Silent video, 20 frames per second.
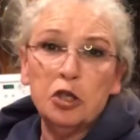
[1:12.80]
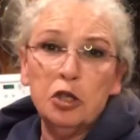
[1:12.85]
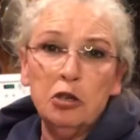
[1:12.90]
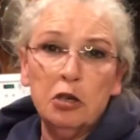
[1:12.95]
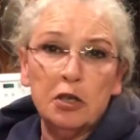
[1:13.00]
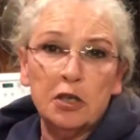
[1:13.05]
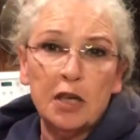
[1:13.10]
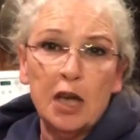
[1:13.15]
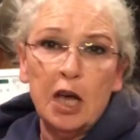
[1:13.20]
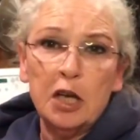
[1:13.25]
you
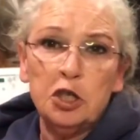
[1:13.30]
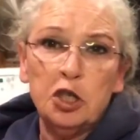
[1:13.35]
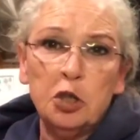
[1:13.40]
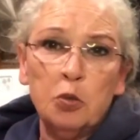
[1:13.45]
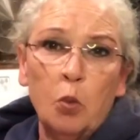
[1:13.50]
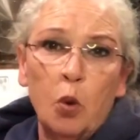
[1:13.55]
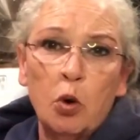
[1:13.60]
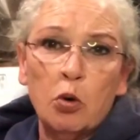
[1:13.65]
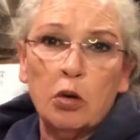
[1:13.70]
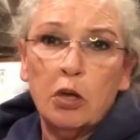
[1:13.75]
decide you
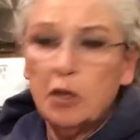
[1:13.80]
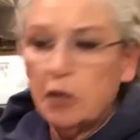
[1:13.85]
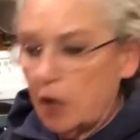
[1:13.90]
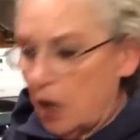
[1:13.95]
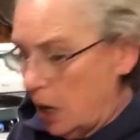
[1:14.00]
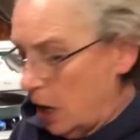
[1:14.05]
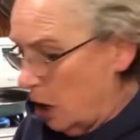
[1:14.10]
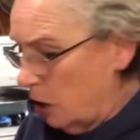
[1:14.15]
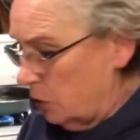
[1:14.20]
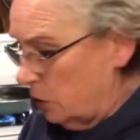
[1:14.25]
want in
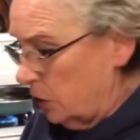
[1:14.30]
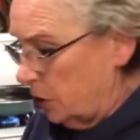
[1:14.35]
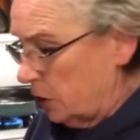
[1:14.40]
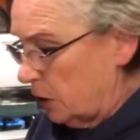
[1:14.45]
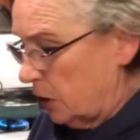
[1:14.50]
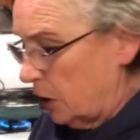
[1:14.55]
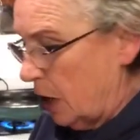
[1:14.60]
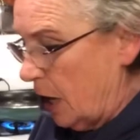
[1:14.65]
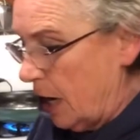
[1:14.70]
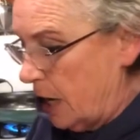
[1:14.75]
there and this
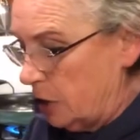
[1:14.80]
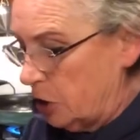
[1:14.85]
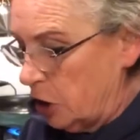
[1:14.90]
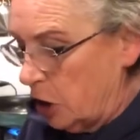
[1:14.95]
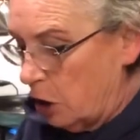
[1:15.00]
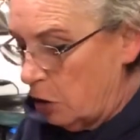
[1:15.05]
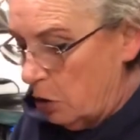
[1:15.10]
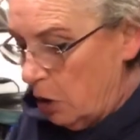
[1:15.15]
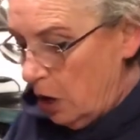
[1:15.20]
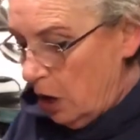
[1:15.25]
and that, you
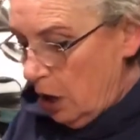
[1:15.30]
know.